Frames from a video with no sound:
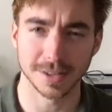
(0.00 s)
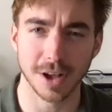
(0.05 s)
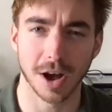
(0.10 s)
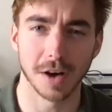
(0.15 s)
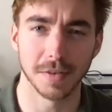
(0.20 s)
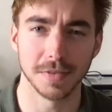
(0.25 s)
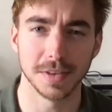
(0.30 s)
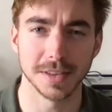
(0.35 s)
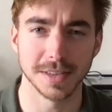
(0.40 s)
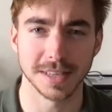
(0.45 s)

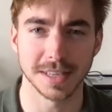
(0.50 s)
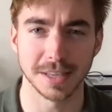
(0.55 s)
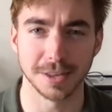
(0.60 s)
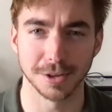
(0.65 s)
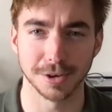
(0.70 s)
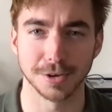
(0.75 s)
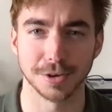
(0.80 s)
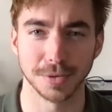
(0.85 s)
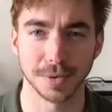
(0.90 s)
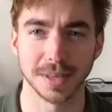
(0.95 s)
obviously they're
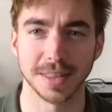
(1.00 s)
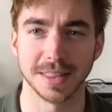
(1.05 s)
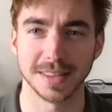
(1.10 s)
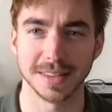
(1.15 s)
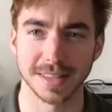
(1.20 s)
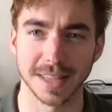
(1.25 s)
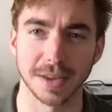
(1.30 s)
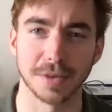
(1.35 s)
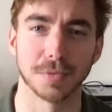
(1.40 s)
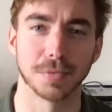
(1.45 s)
doing these
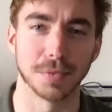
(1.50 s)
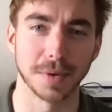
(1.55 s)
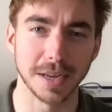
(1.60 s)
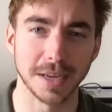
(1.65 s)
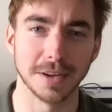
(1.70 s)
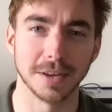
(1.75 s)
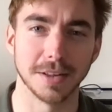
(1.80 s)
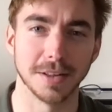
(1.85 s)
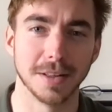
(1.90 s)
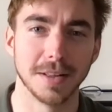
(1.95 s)
like
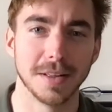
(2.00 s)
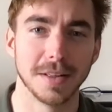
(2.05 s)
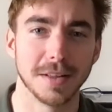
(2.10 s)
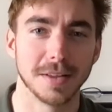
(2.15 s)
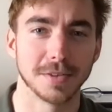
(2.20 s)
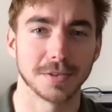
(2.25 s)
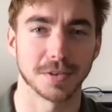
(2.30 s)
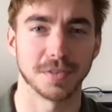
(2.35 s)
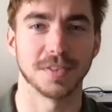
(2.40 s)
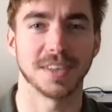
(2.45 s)
real
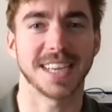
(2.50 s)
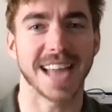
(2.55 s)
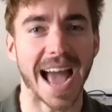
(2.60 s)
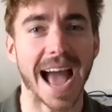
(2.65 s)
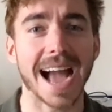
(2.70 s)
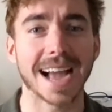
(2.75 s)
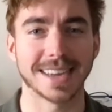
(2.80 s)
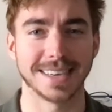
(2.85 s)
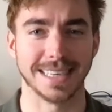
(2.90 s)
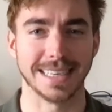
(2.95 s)
sort of
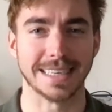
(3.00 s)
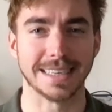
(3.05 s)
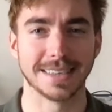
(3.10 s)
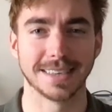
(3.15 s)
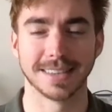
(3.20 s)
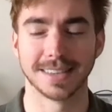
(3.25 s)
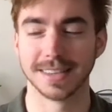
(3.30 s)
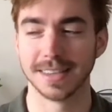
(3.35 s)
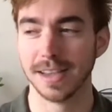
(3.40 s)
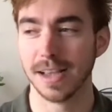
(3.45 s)

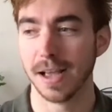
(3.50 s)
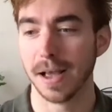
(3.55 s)
tactics,